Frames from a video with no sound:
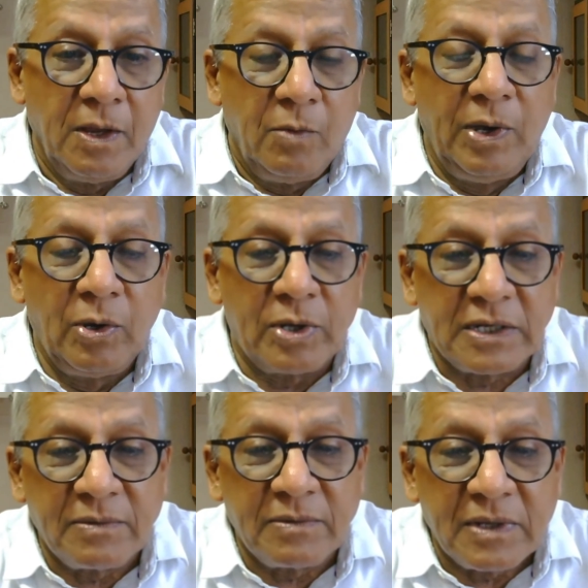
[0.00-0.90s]
We look at
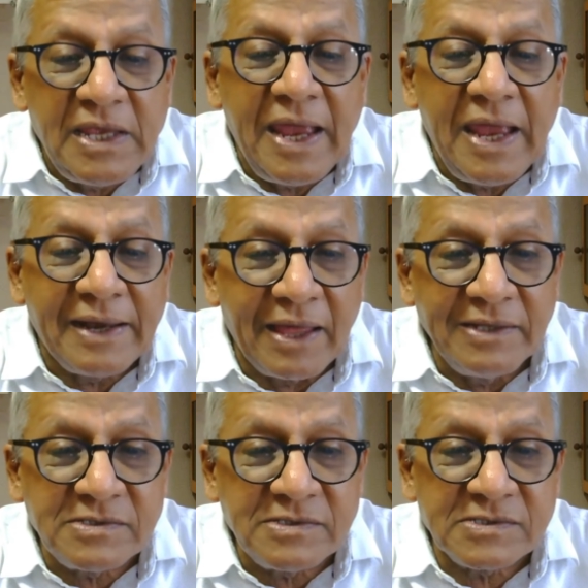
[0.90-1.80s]
key
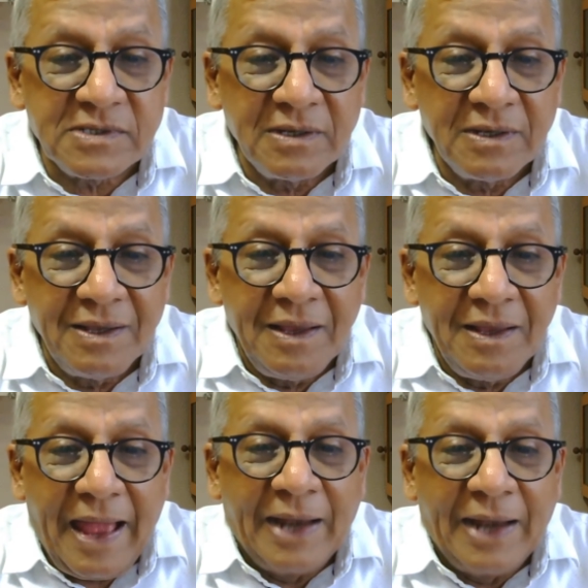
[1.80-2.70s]
headlines
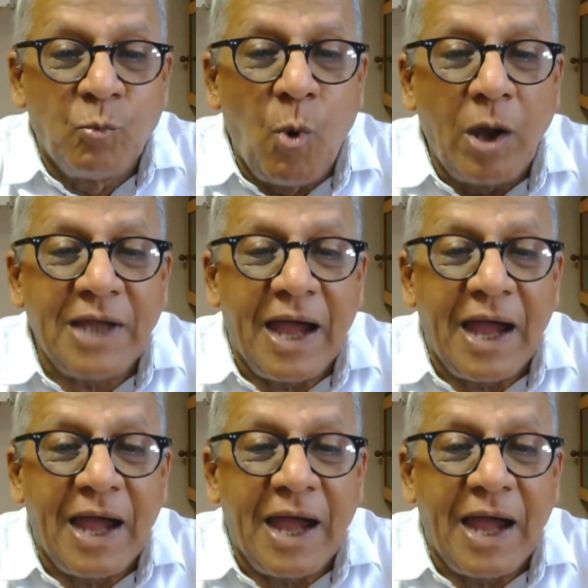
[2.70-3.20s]
and what